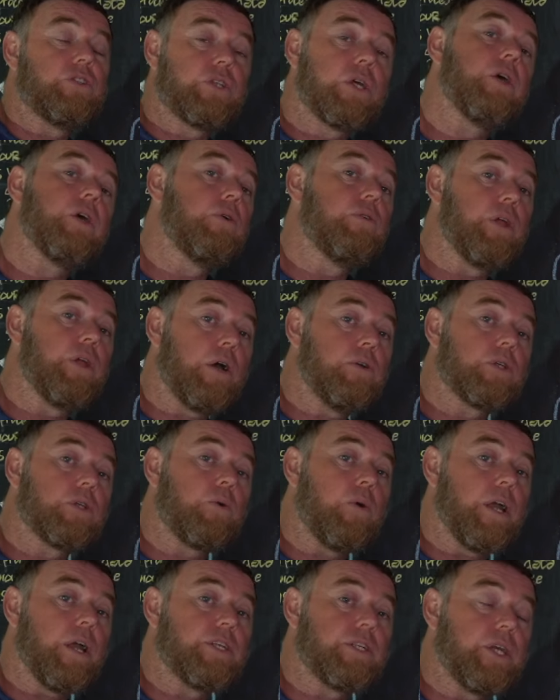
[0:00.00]
to those
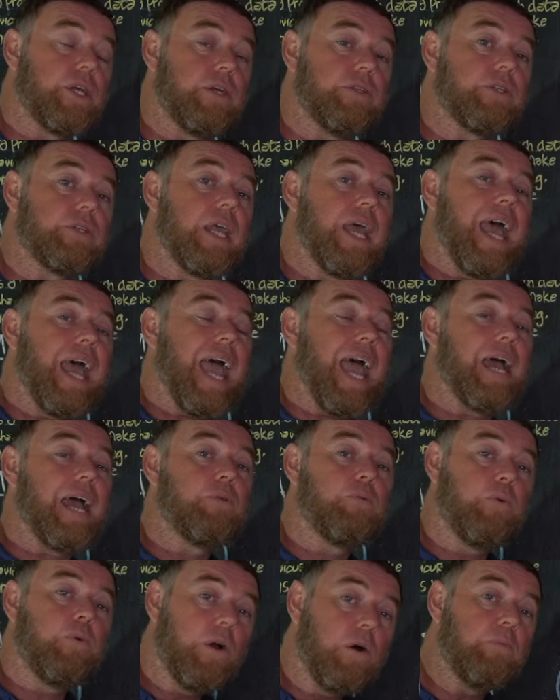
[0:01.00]
questions
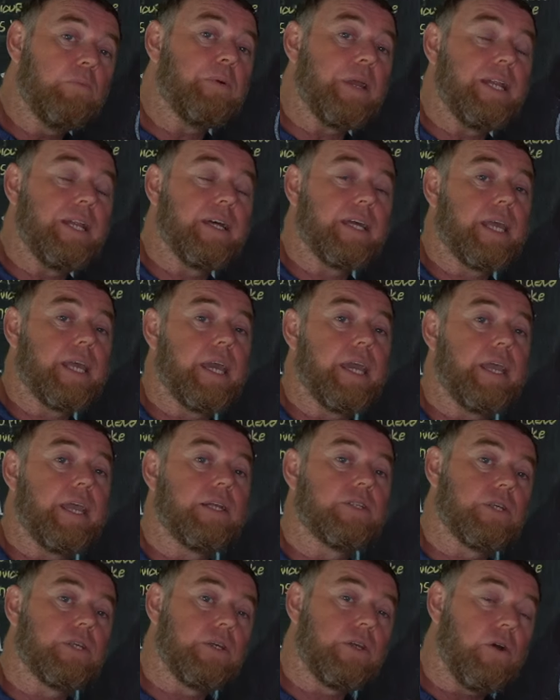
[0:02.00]
and will be the key
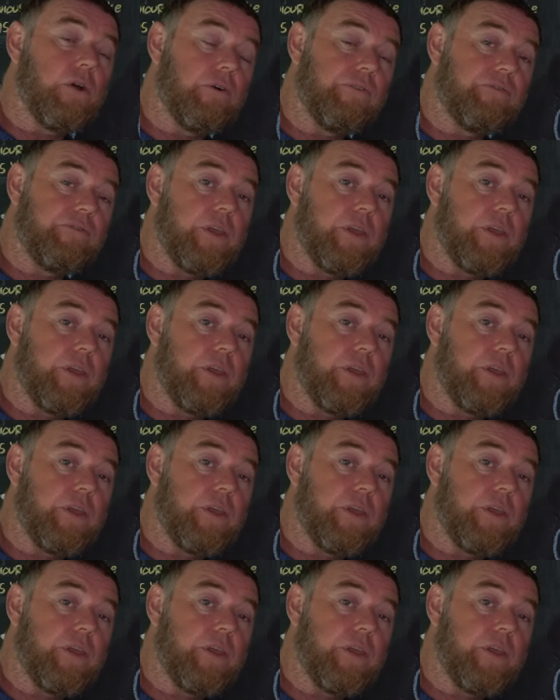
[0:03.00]
to your